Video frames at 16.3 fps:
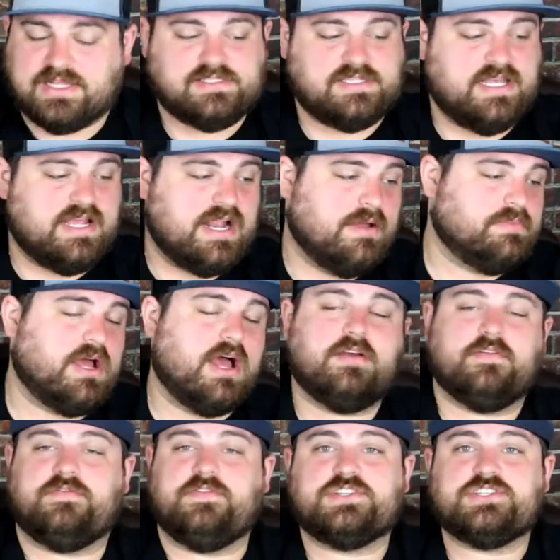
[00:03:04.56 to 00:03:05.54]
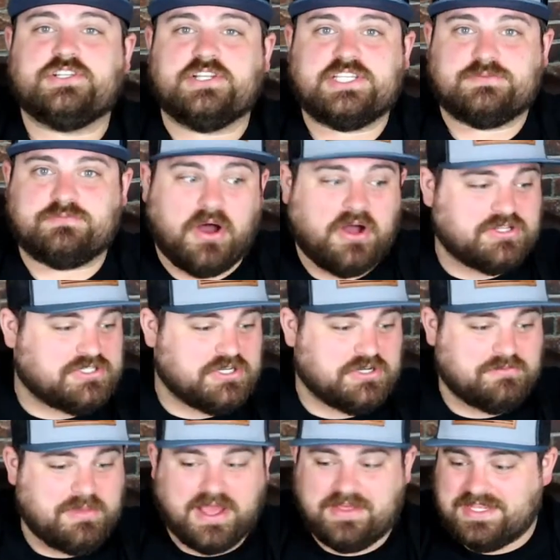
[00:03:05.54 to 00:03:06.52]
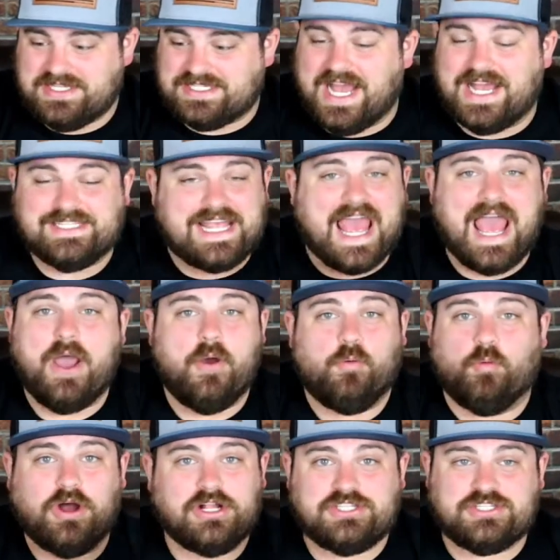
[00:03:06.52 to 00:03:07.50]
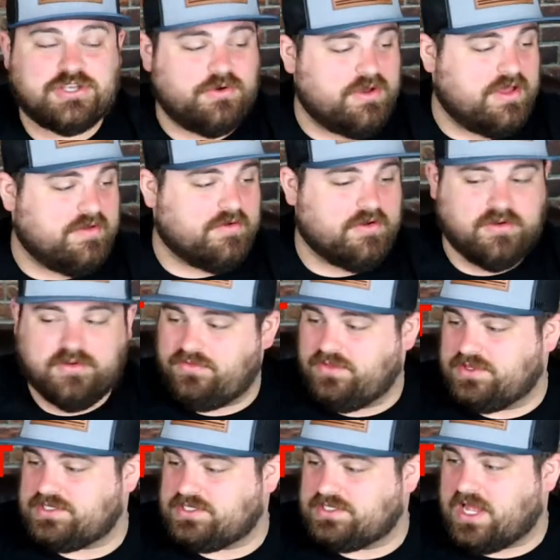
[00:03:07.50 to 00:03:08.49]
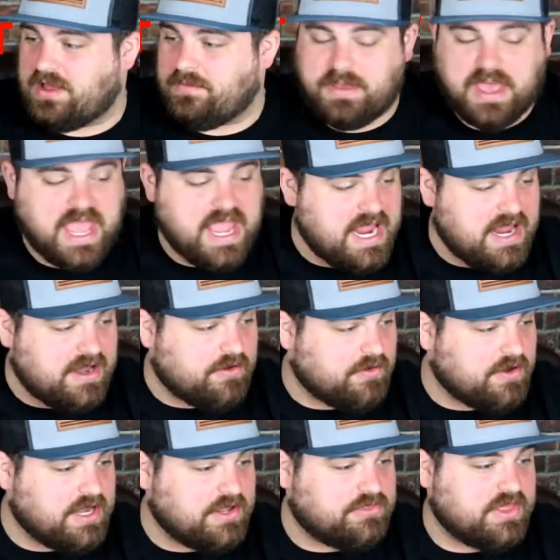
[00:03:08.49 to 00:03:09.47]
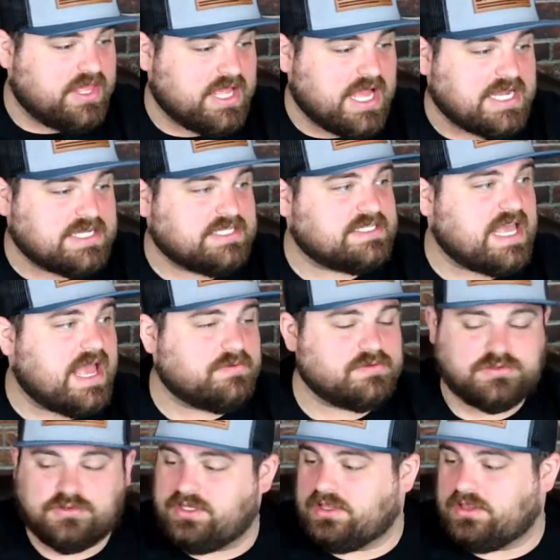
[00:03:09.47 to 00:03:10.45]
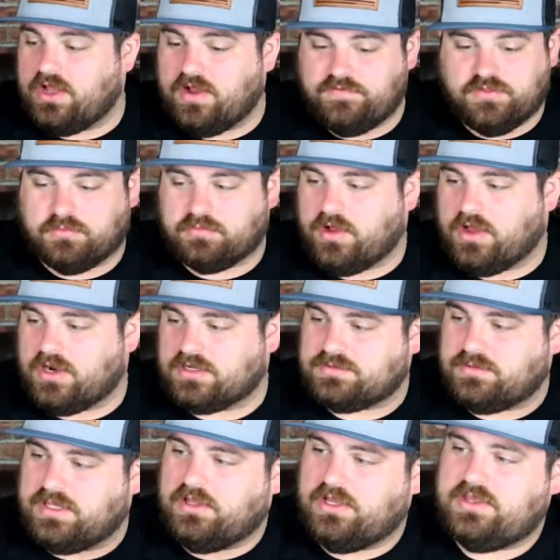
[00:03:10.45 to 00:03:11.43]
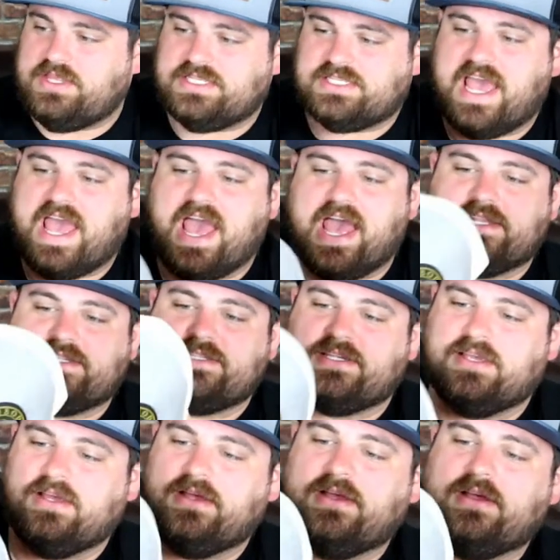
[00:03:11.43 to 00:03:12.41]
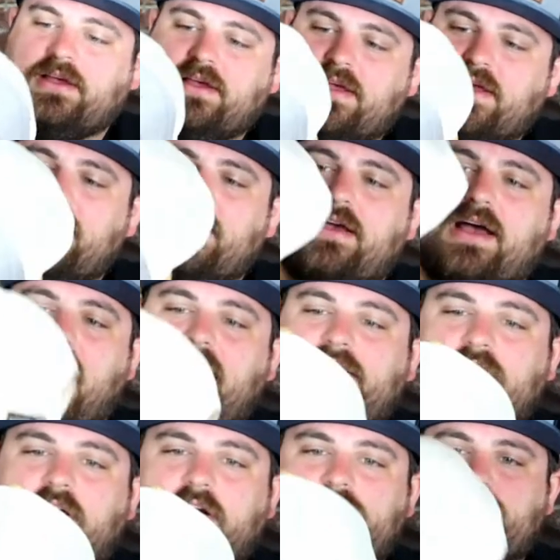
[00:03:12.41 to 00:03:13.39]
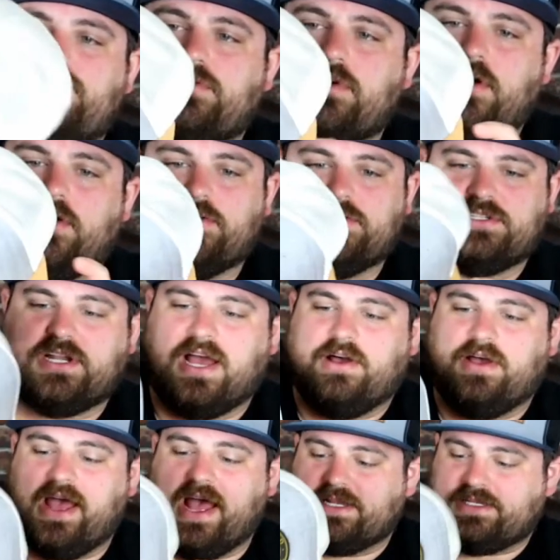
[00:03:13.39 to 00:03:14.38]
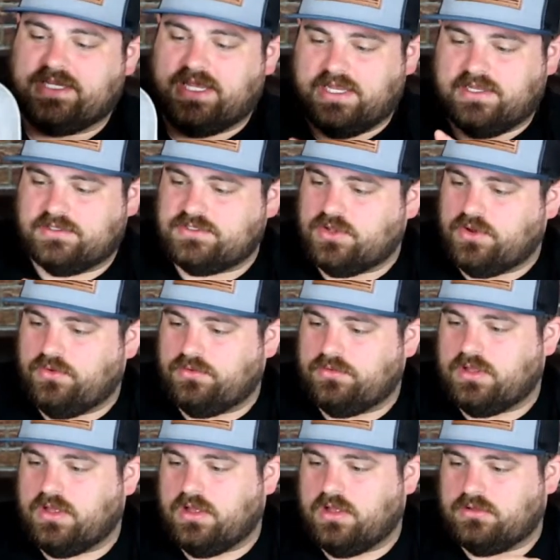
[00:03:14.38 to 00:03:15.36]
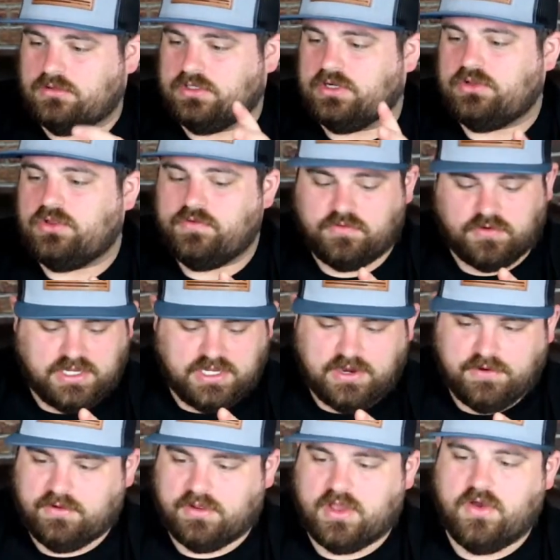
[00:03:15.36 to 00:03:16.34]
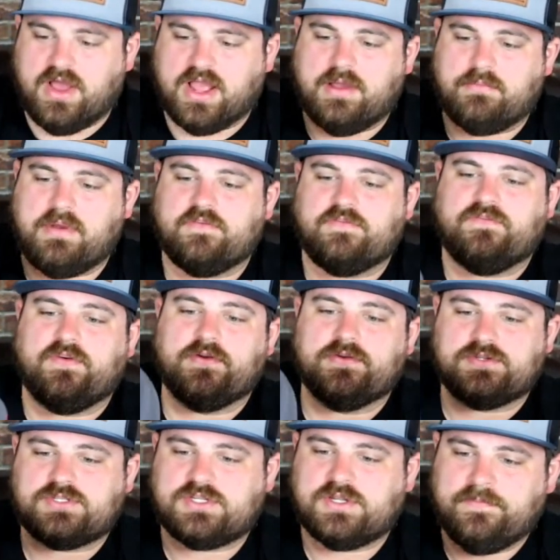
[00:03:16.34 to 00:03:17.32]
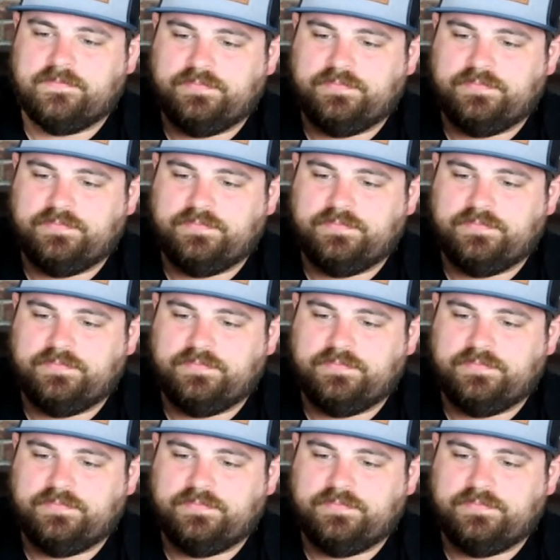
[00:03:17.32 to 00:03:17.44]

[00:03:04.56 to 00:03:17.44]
I said, I'm not officially sponsored by these guys whatsoever. This is not paid or anything. I just absolutely love the products. I mean, look at these hats. I love trucker style hats. And so, a little over a year ago, I got my first